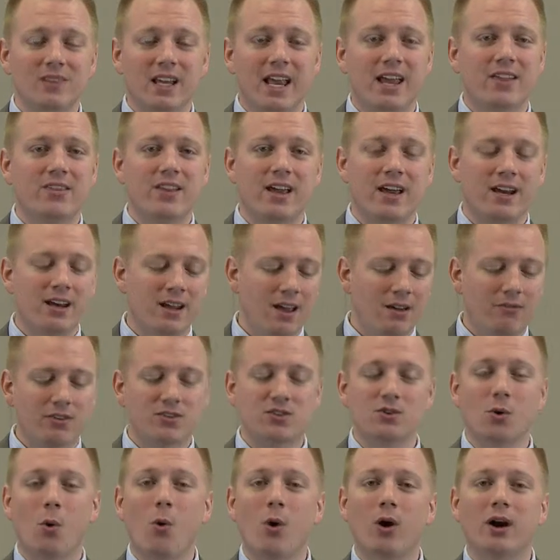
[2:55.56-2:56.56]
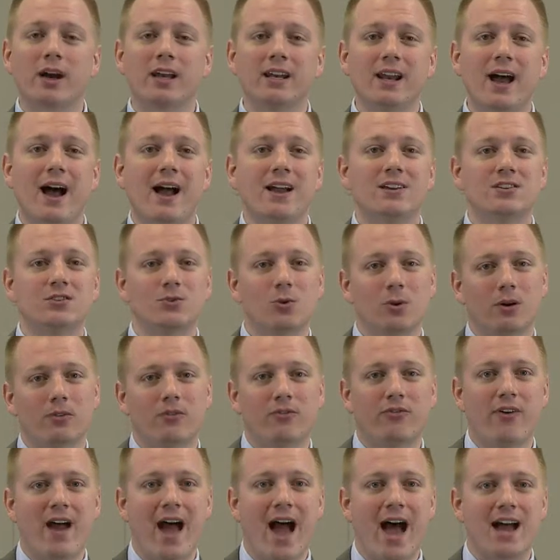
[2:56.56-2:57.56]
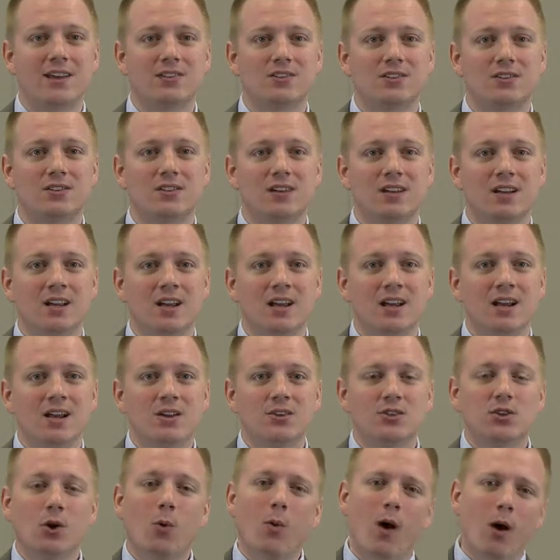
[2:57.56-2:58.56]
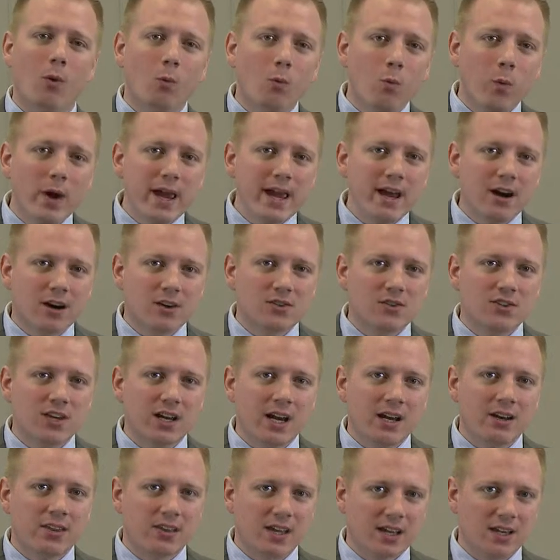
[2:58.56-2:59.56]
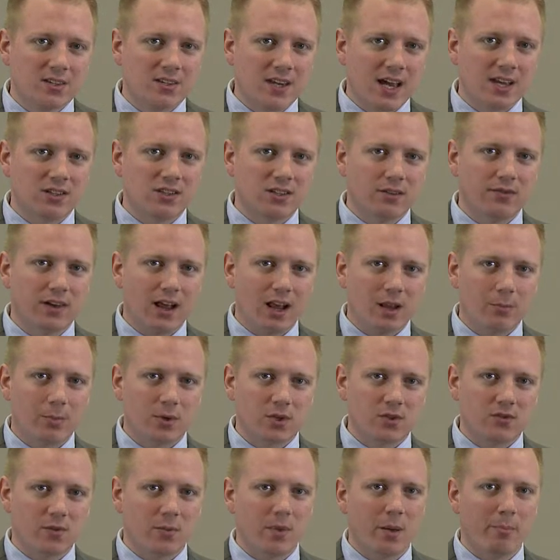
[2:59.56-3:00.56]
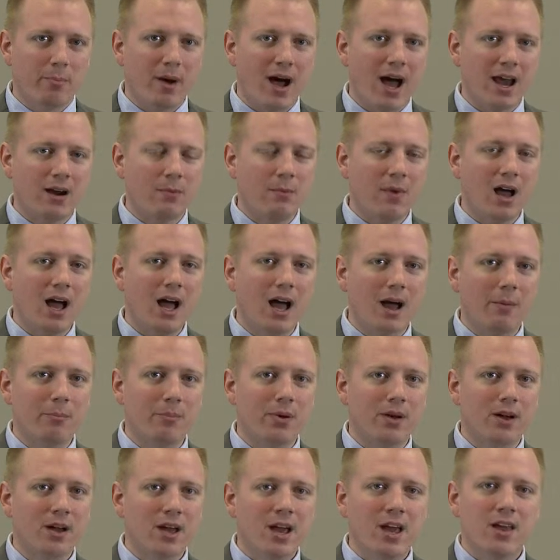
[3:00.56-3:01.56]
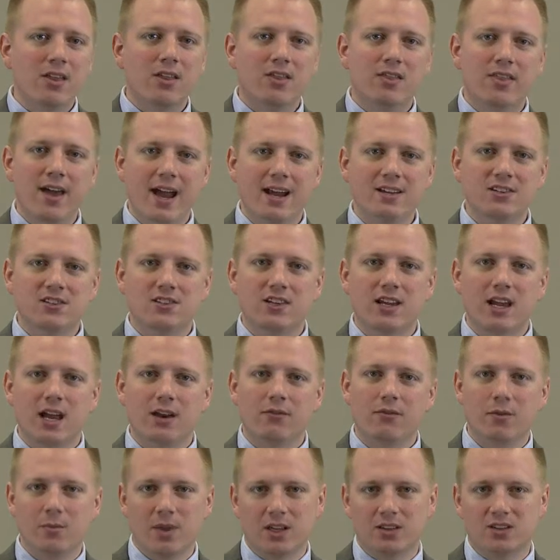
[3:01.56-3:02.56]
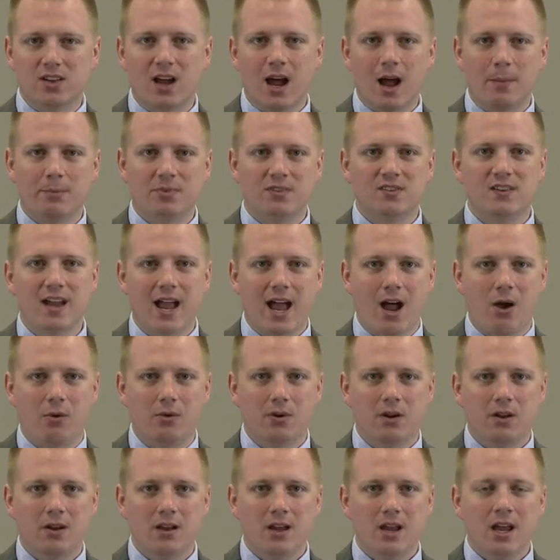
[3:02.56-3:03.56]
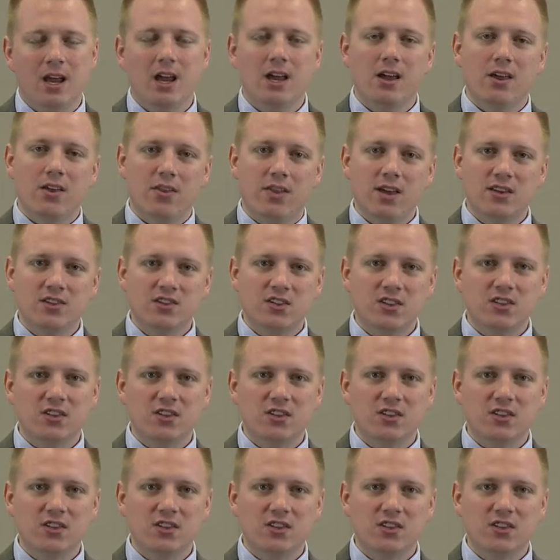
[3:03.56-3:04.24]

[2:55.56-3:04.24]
and then if it's organized or fast. So while we are seeing things as developers from the bottom up, they see it from the top down. This